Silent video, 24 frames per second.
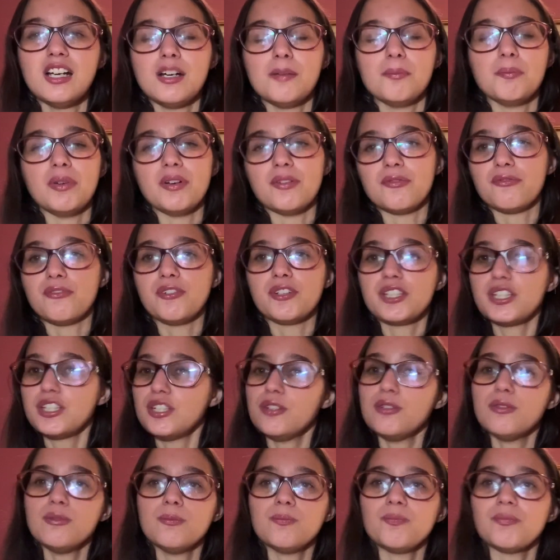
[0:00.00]
But for
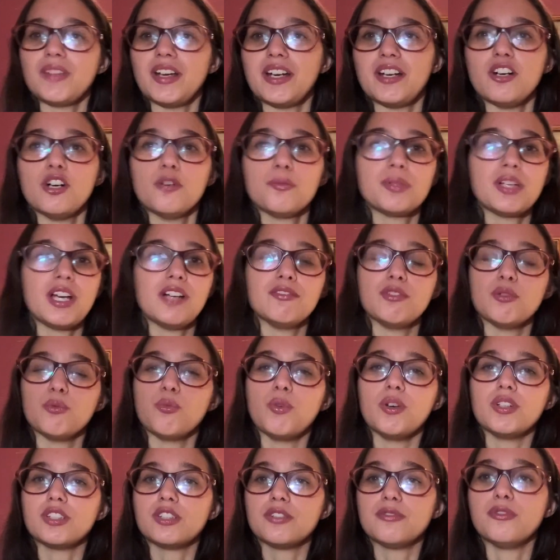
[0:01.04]
you, I hope you have a
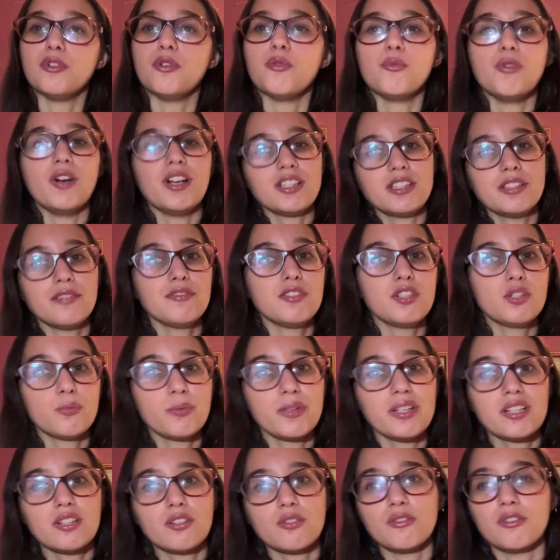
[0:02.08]
wonderful rest of your
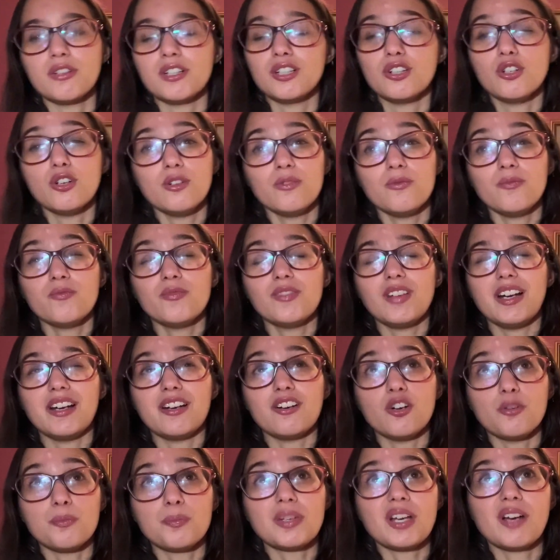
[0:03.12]
week, or I
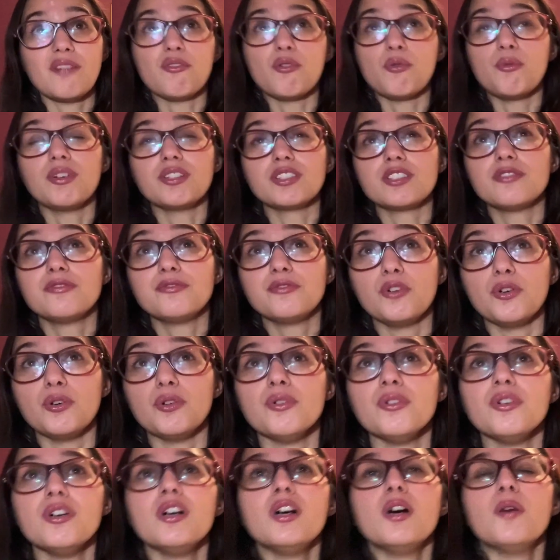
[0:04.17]
hope you have a
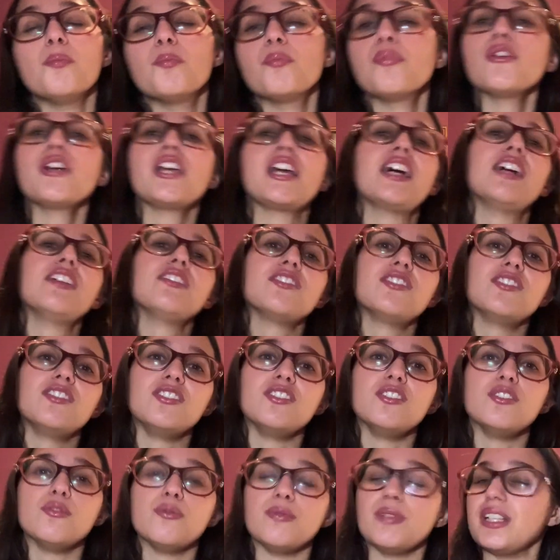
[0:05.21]
wonderful brand
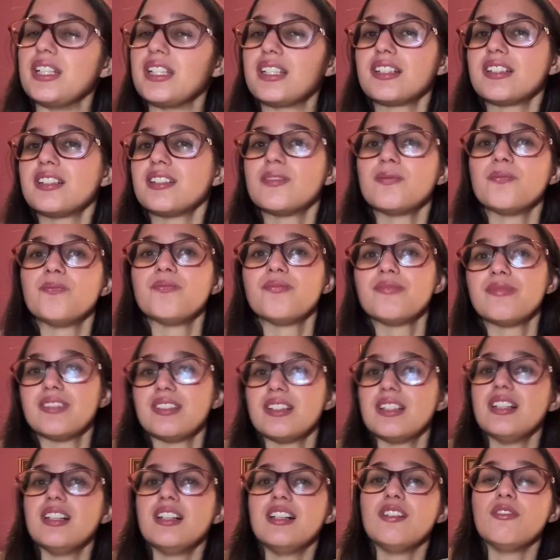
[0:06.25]
new week.
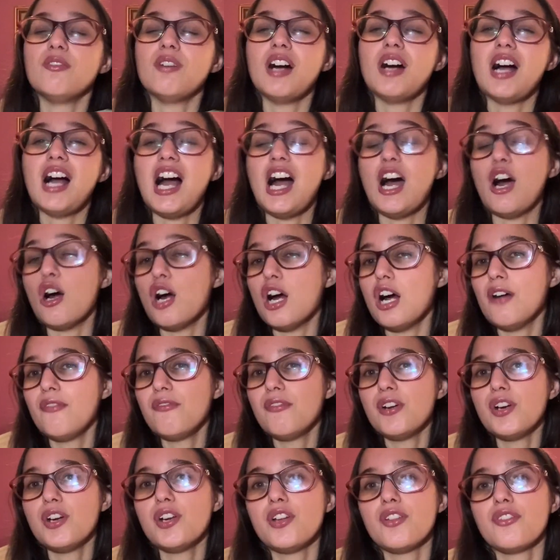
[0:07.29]

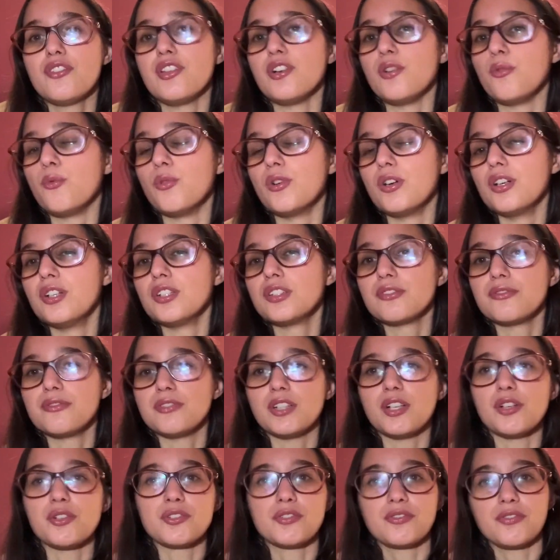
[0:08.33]
However the world
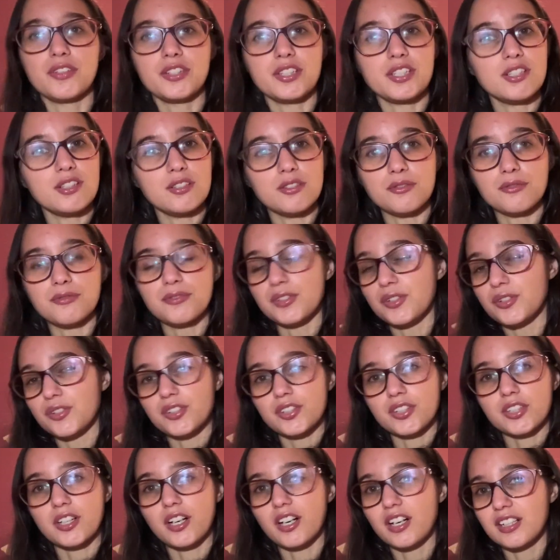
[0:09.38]
flows for you, Future
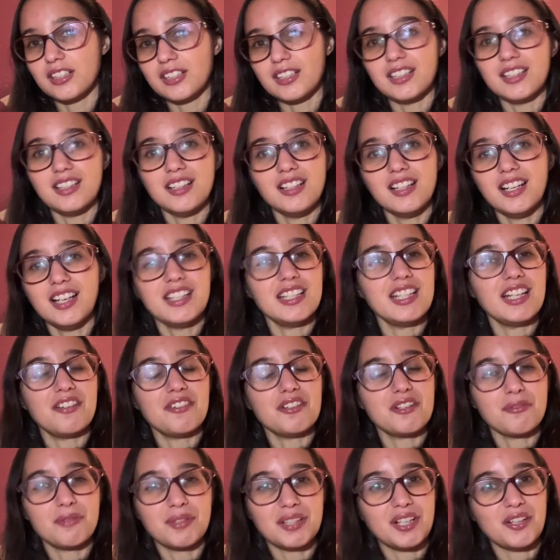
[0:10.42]
Carla, and
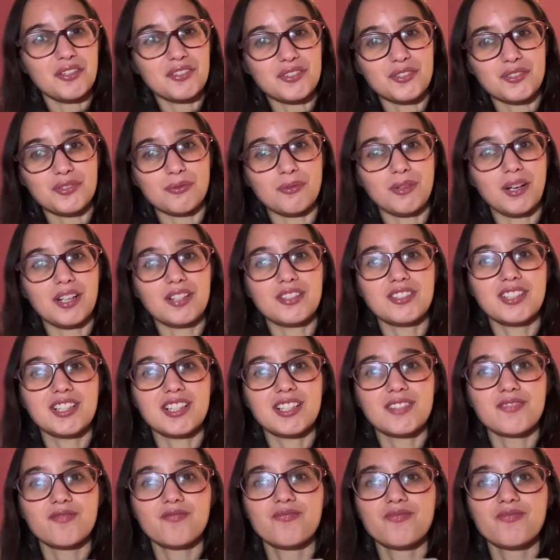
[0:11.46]
everyone else is watching.